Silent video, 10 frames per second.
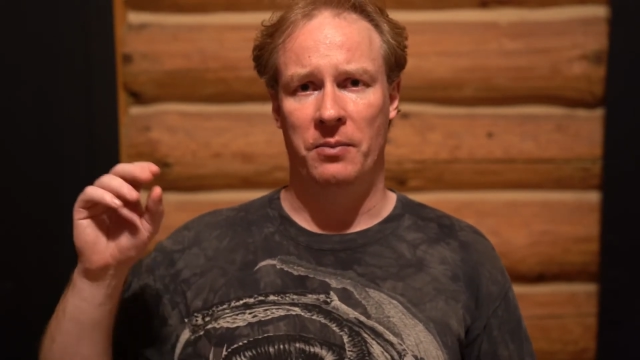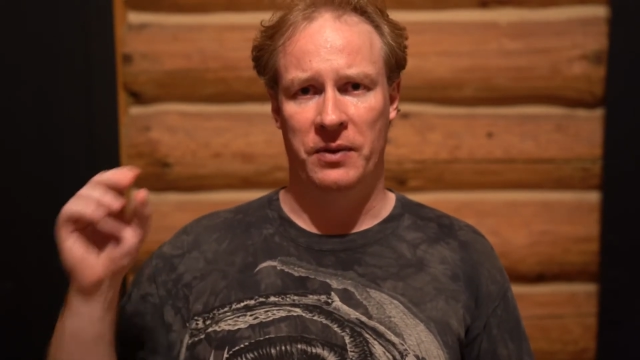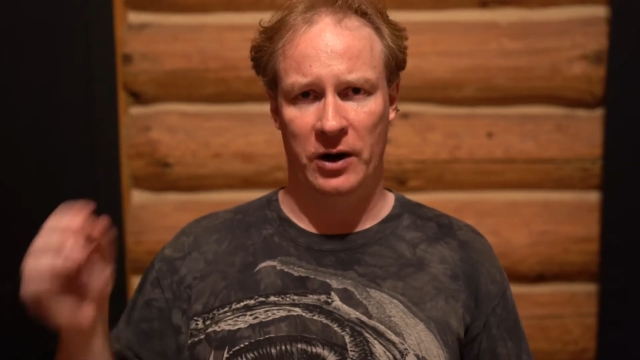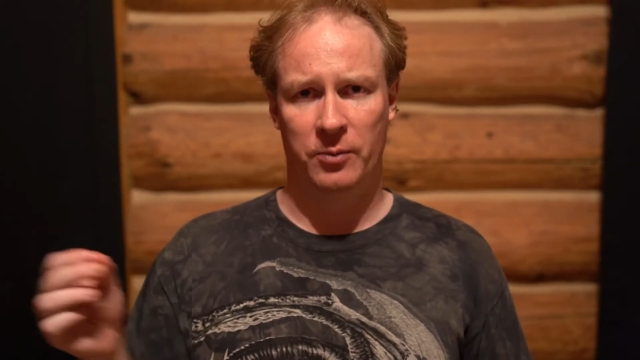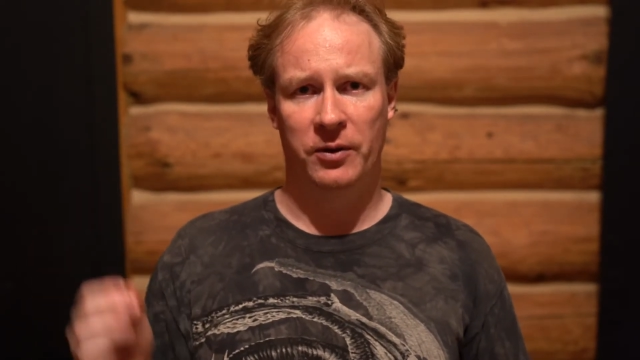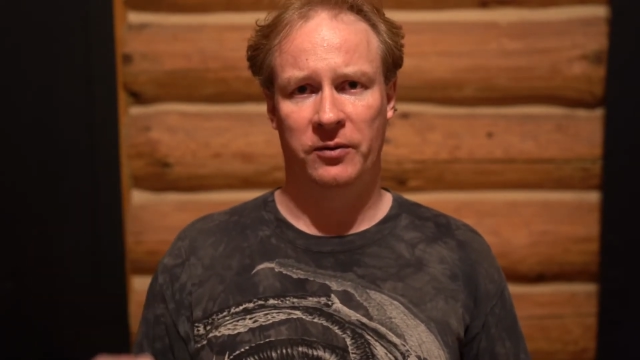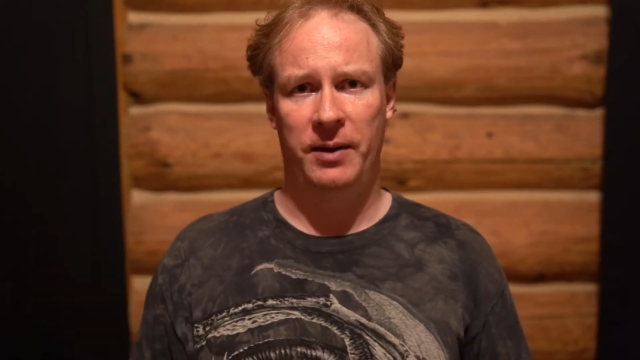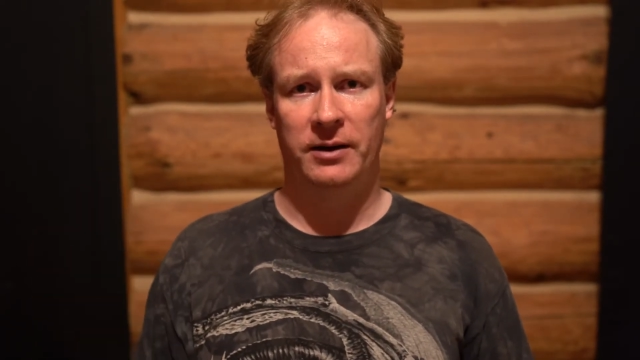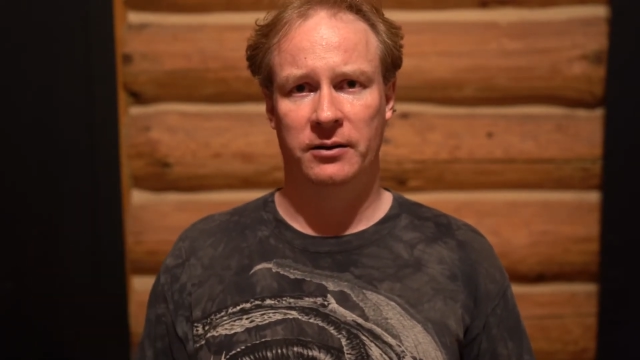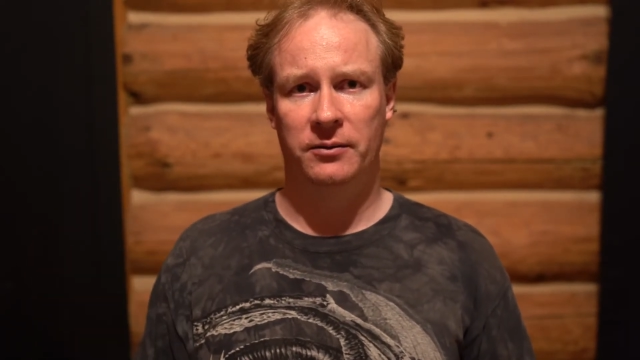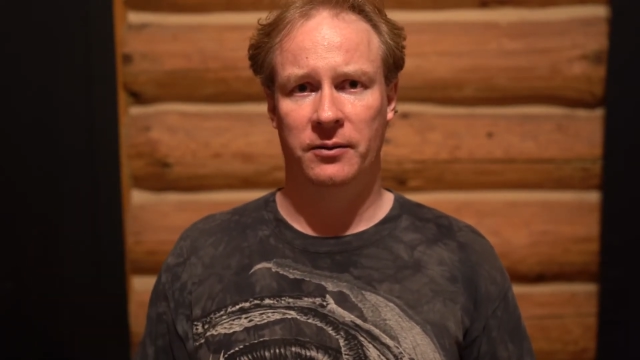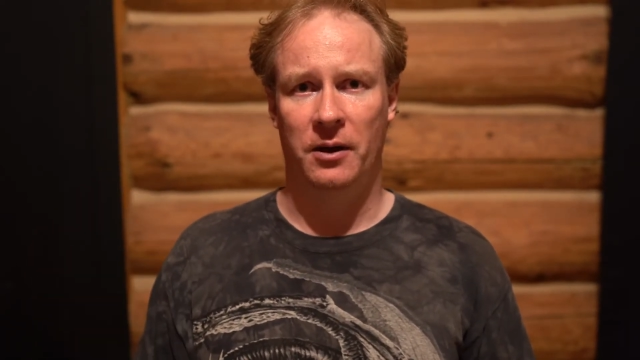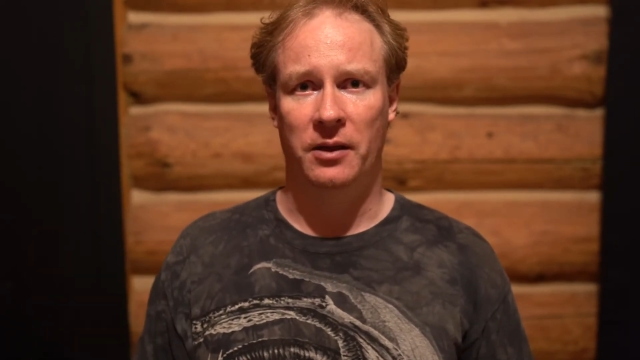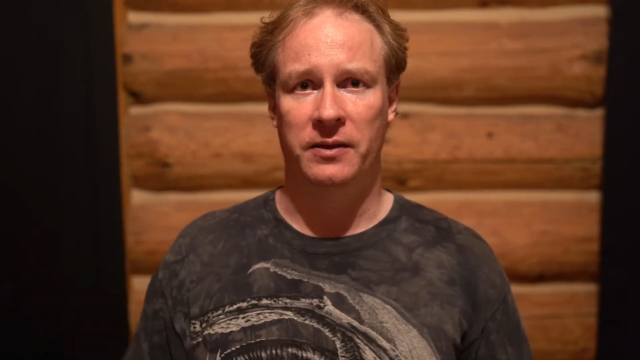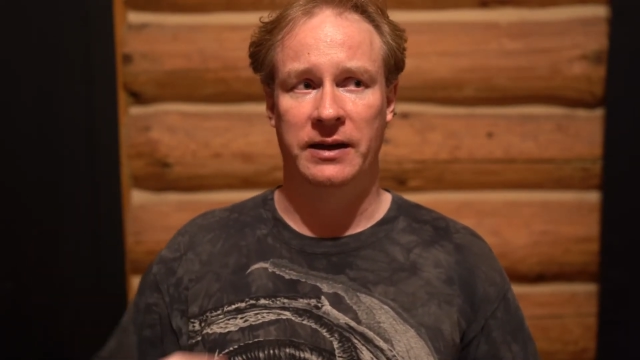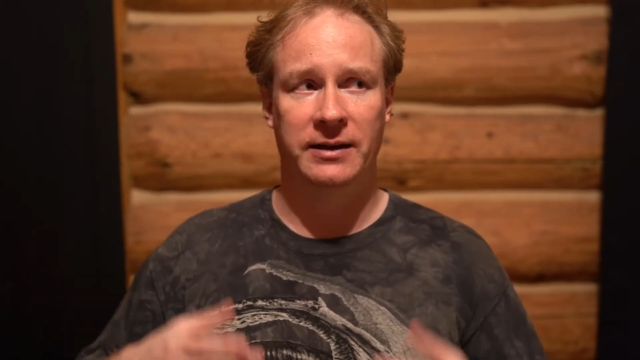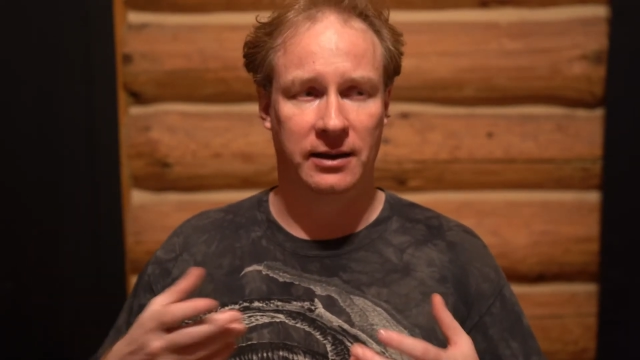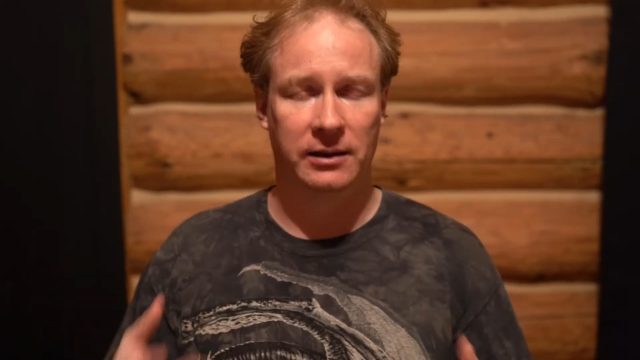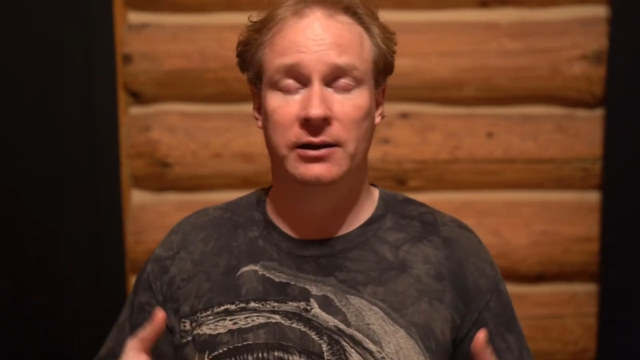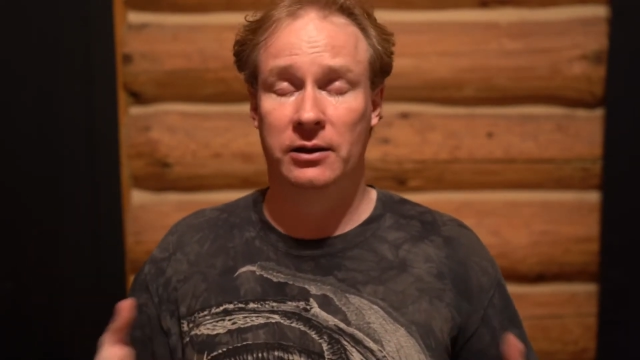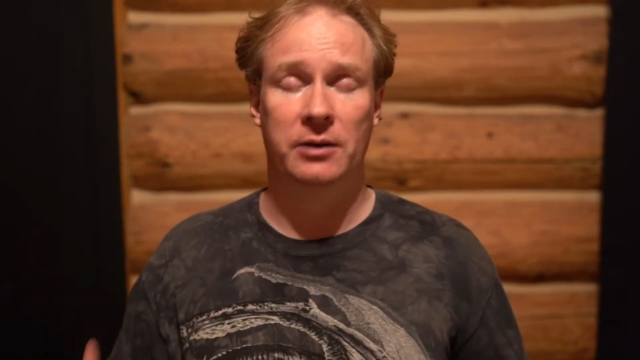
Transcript: their perspective, they'd clearly